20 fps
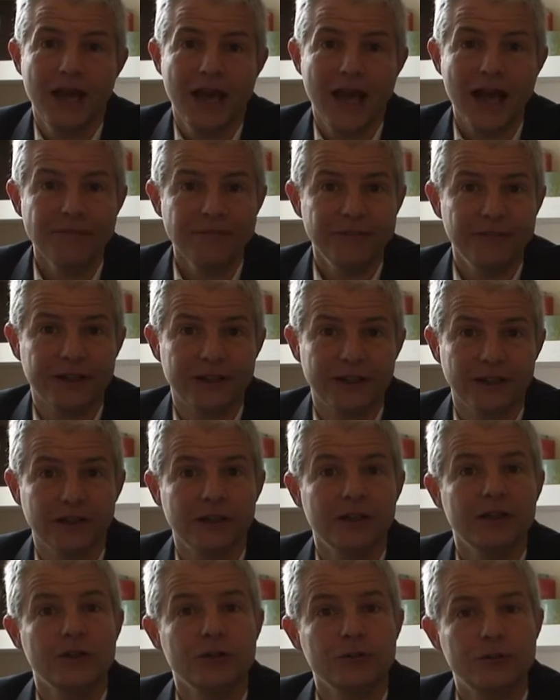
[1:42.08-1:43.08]
Africa,
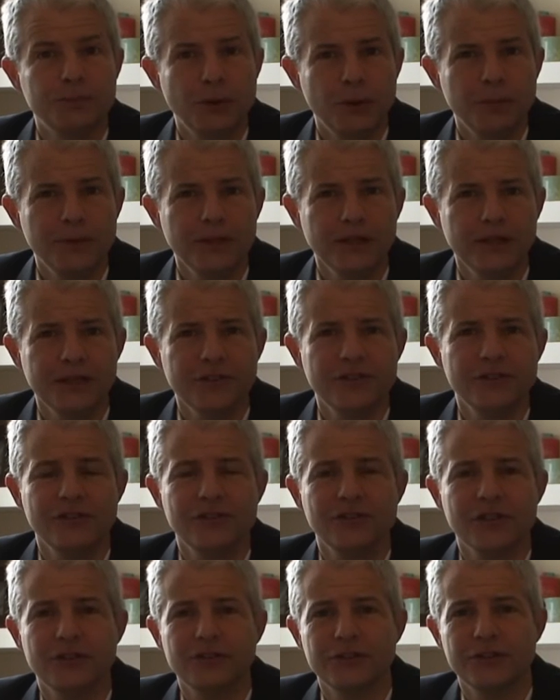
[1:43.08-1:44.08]
whose population
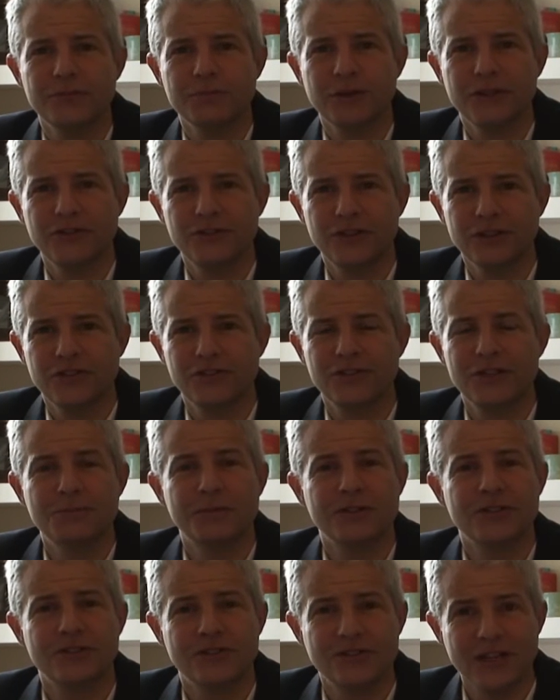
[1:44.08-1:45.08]
has increased by
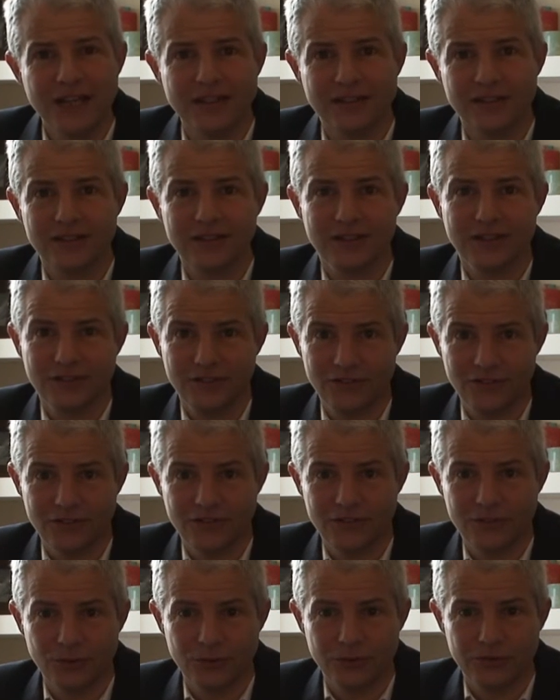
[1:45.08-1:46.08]
60%
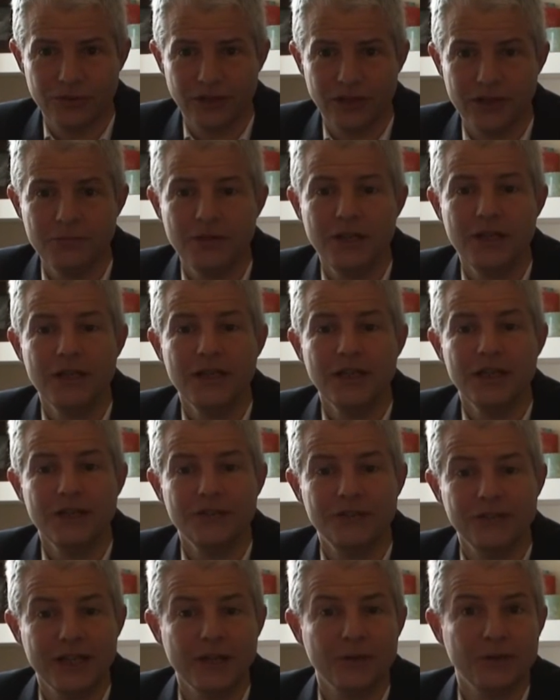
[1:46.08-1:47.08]
since your time,
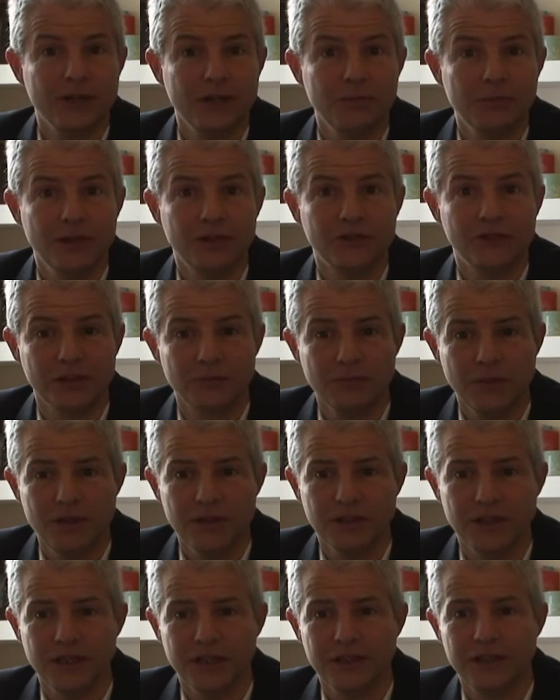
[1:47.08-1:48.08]
is now the emerging
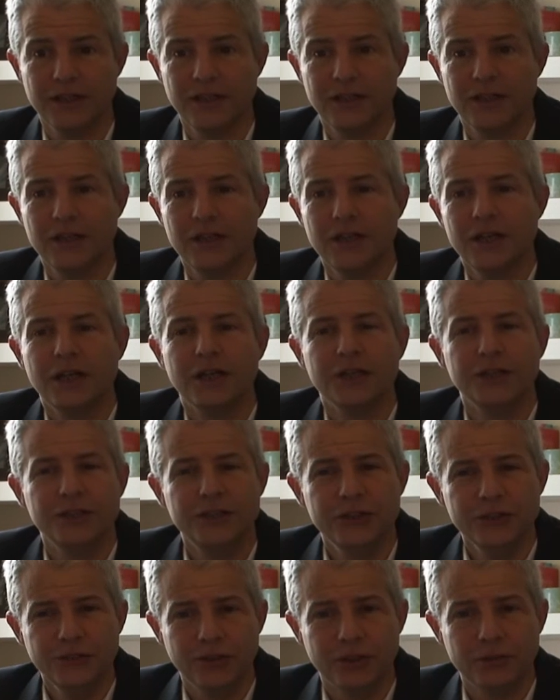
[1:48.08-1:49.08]
market, and
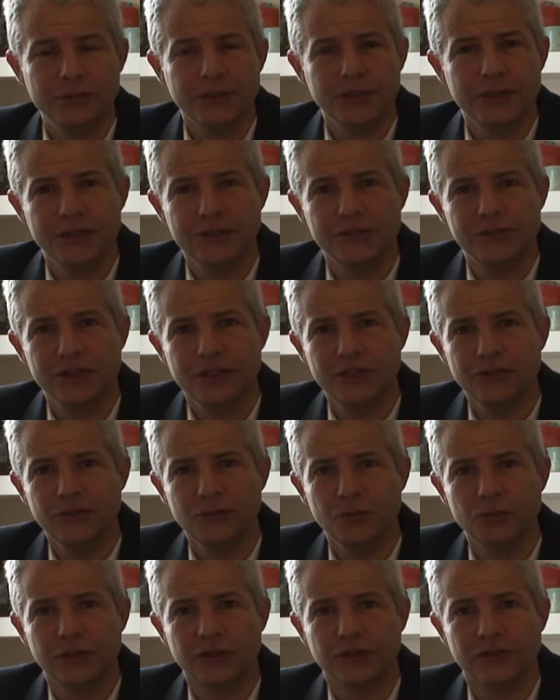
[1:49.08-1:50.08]
Europe is seen on the
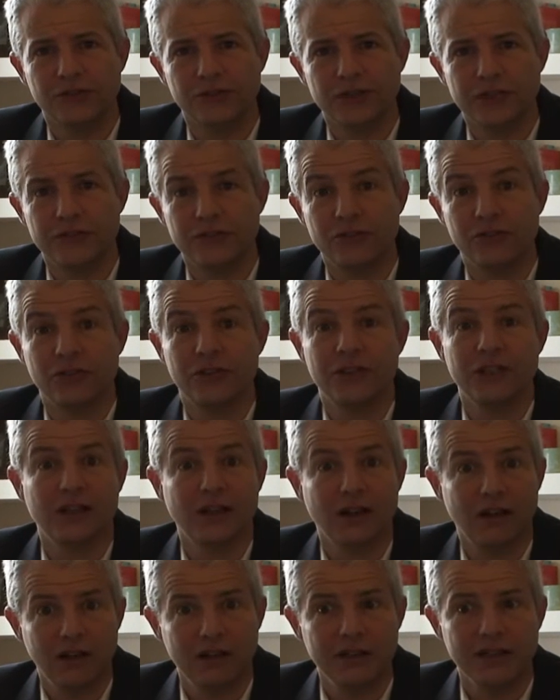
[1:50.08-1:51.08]
world stage as a
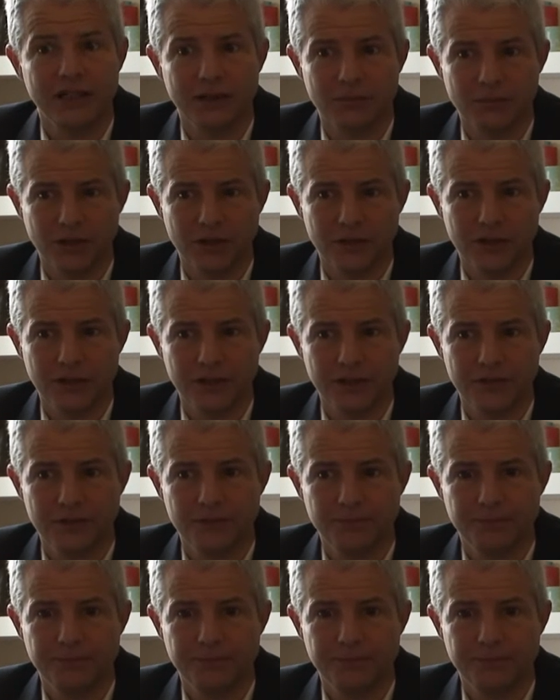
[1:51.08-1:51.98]
declining market.